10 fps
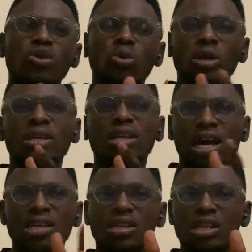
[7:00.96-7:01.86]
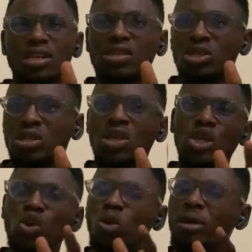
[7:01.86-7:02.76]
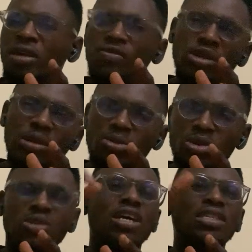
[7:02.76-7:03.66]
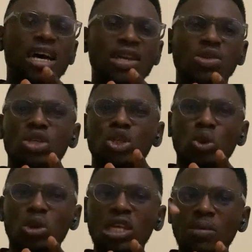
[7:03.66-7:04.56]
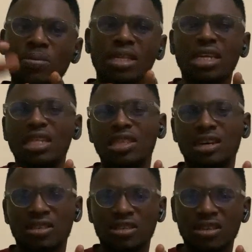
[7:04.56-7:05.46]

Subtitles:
for what it actually is. You're paying for the precise address you're keeping in that